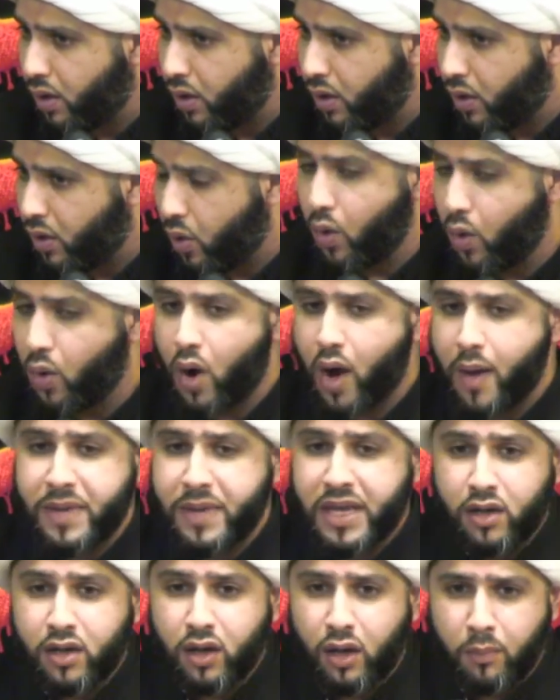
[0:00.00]
O
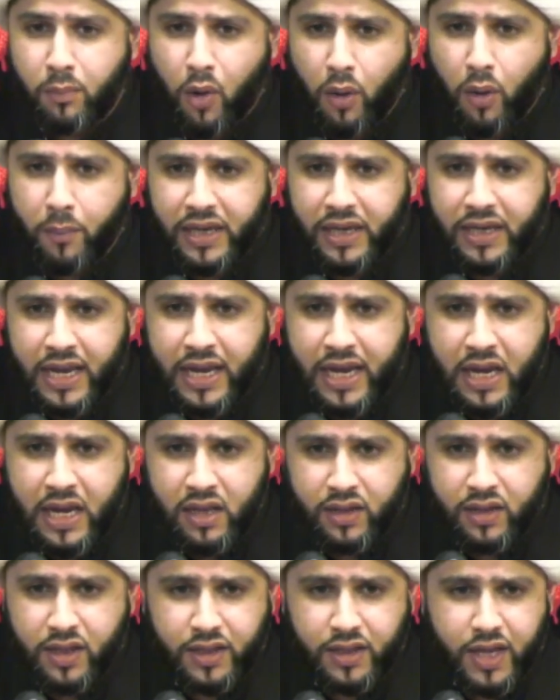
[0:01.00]
Amir
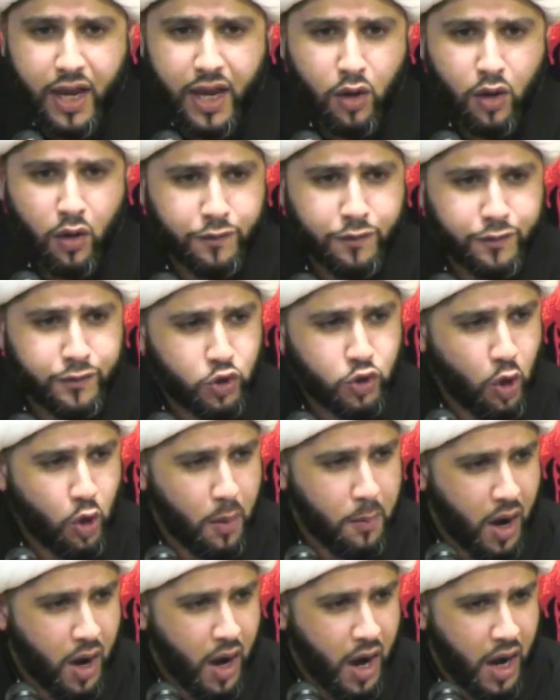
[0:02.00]
al-Mu'mineen, the day of
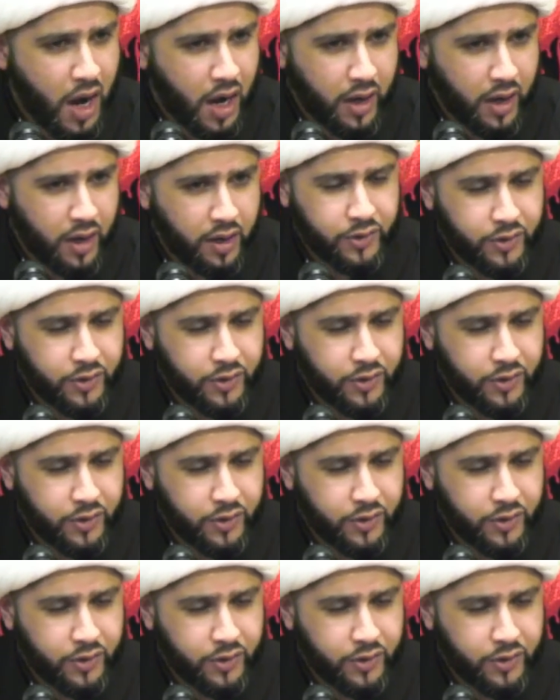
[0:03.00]
Jumu'ah,